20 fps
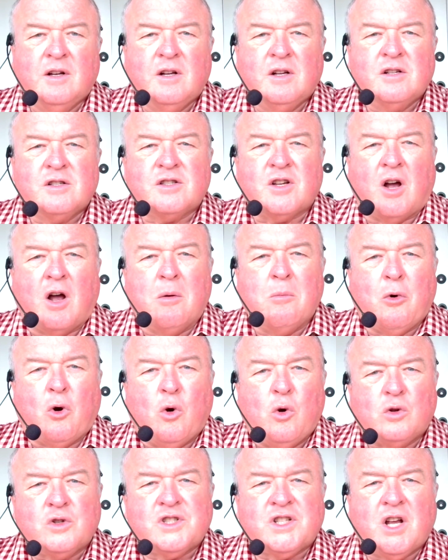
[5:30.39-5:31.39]
So I'm
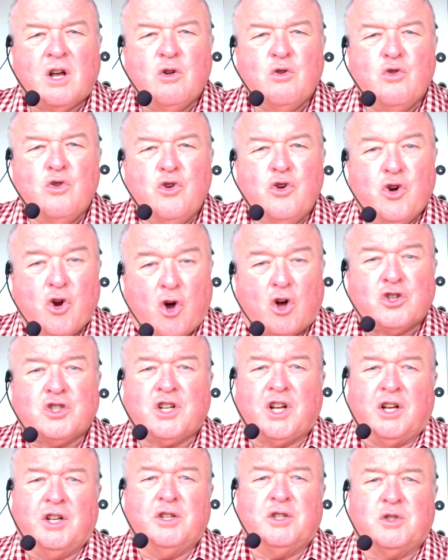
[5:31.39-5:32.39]
also not
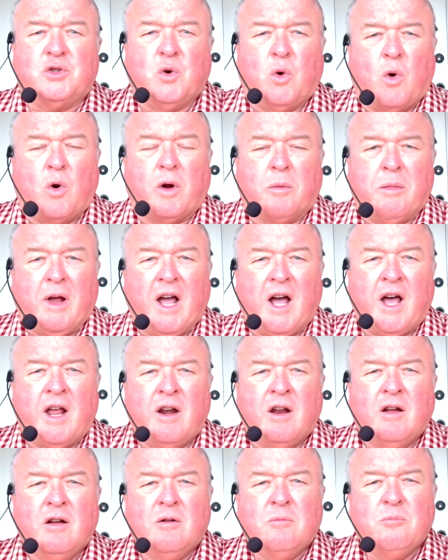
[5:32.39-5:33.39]
going to talk about
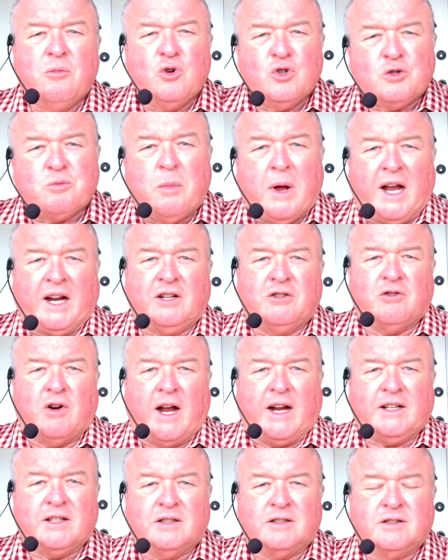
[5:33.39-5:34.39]
pushback
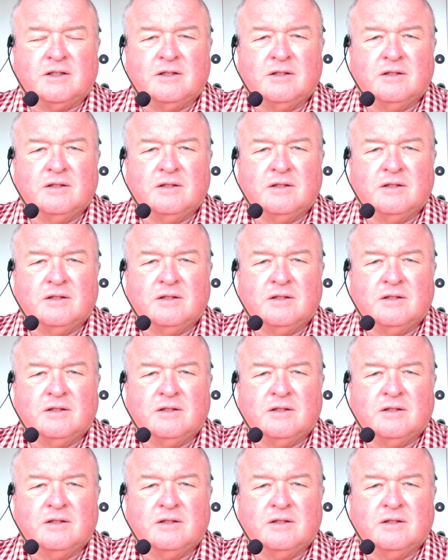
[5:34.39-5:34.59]
tractors.